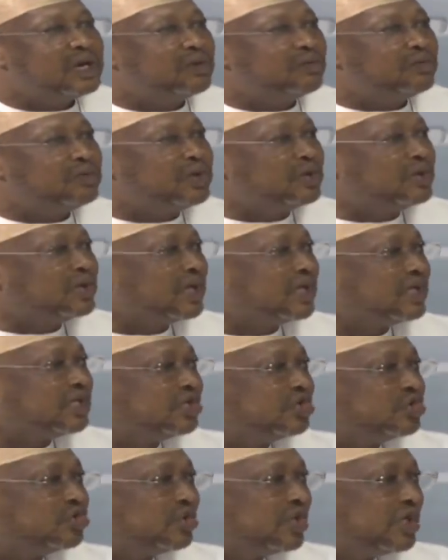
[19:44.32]
We look at
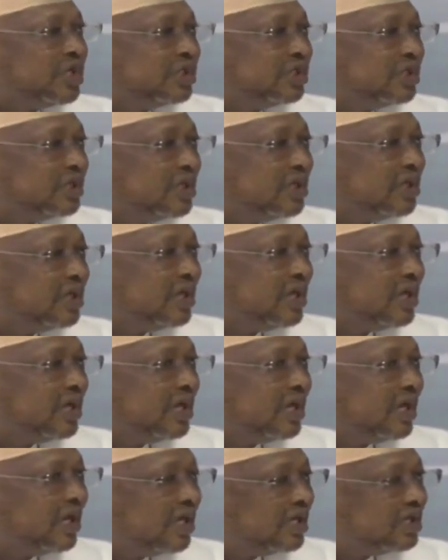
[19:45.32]
education,
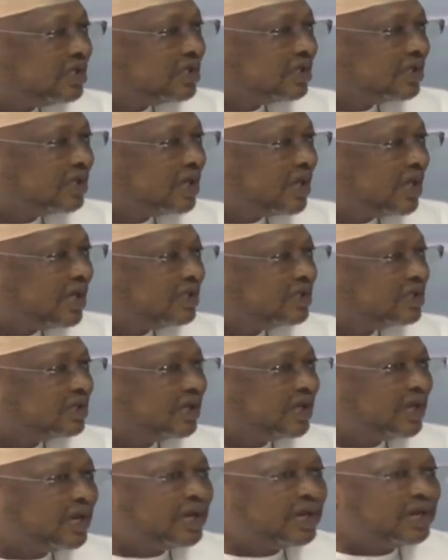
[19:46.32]

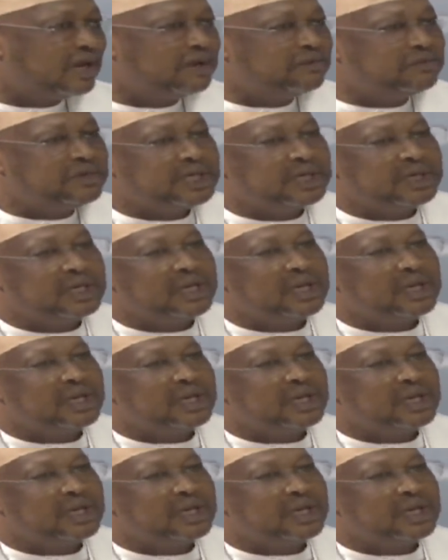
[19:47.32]
healthcare. I mean,